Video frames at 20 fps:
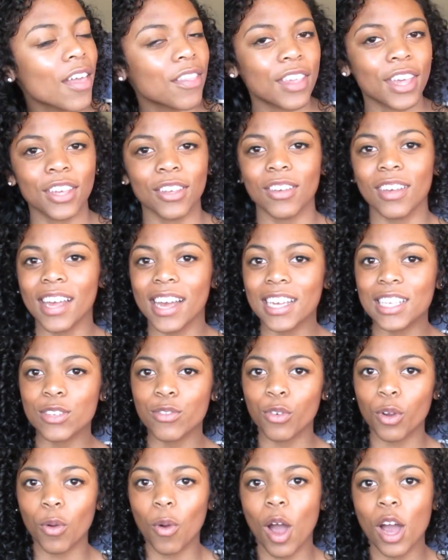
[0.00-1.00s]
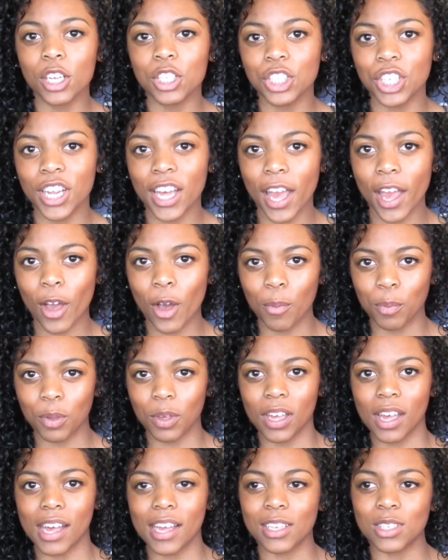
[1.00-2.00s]
Thank you guys for watching. I hope
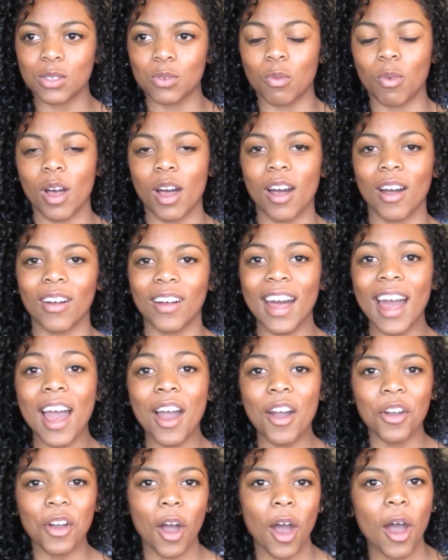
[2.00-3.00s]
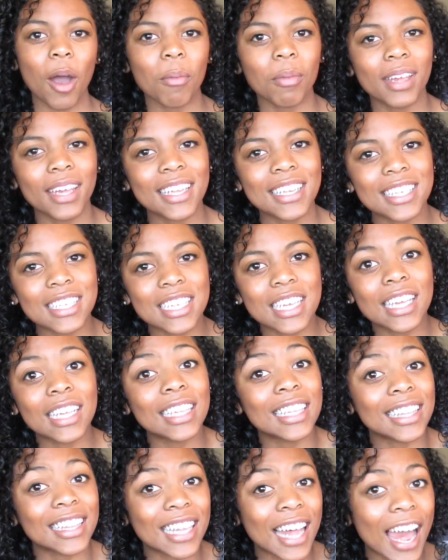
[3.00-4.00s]
you guys will comment,
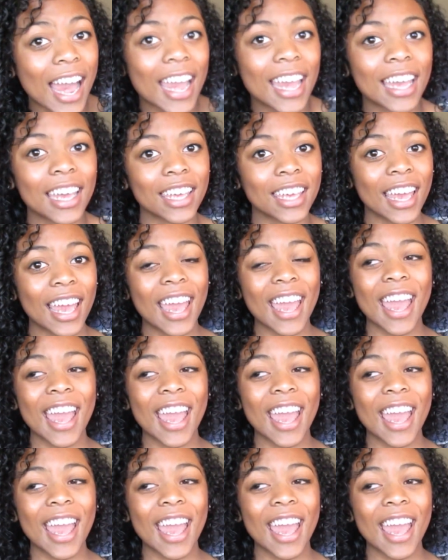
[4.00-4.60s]
like,